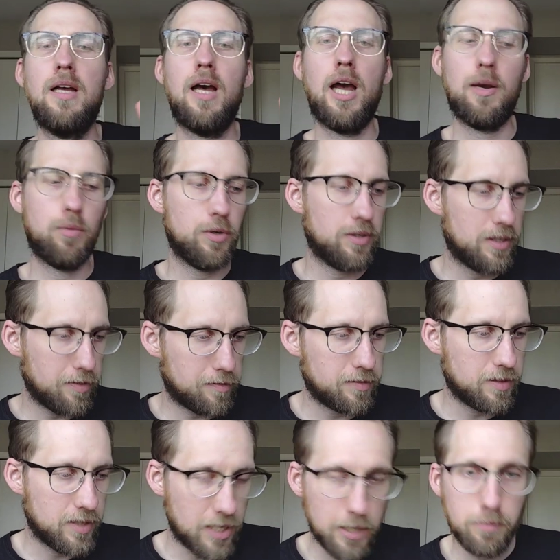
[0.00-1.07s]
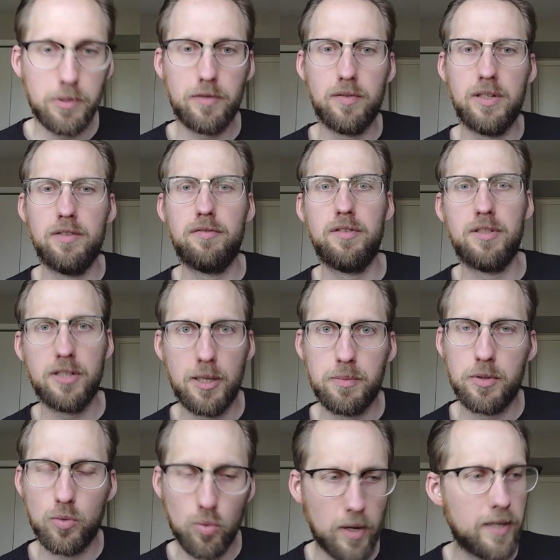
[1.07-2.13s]
I want different nibs for different types
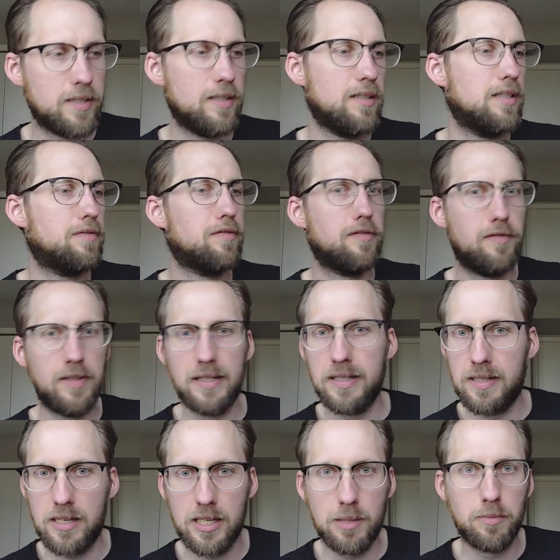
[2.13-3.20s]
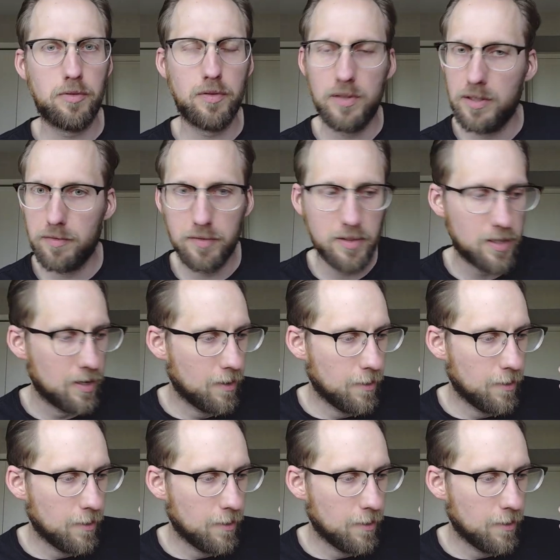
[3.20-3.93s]
of writing, different filling systems for different